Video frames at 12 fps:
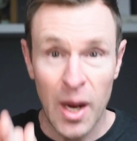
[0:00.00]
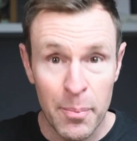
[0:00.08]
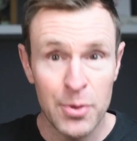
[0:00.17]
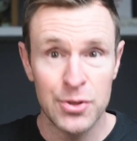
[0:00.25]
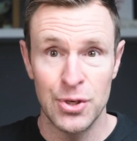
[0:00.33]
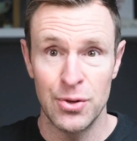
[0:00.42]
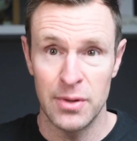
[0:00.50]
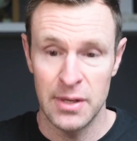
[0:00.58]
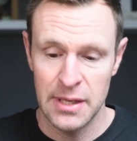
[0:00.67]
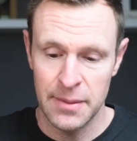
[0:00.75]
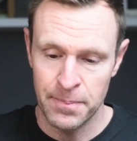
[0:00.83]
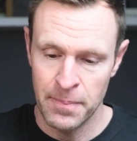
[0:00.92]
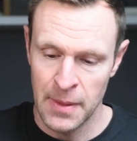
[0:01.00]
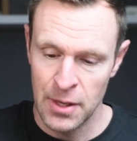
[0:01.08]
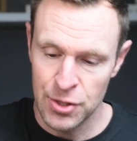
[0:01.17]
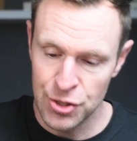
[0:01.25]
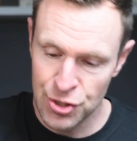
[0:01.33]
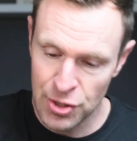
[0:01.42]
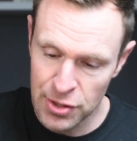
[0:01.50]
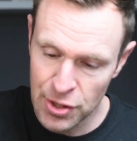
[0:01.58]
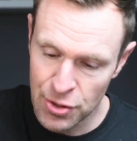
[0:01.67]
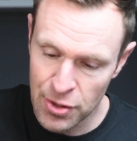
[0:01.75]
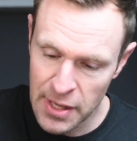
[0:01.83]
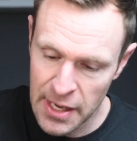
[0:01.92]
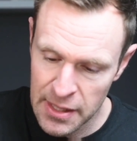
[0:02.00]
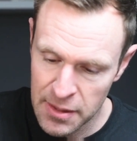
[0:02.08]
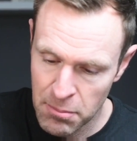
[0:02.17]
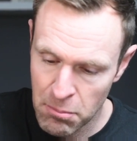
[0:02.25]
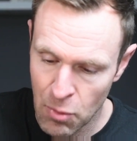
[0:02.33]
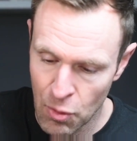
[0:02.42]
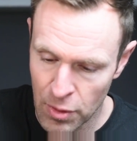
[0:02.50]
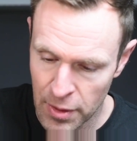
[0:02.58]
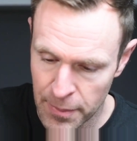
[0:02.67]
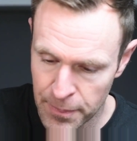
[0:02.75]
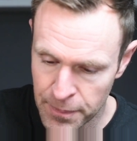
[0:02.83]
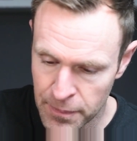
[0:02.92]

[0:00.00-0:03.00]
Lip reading: opportunity should create more.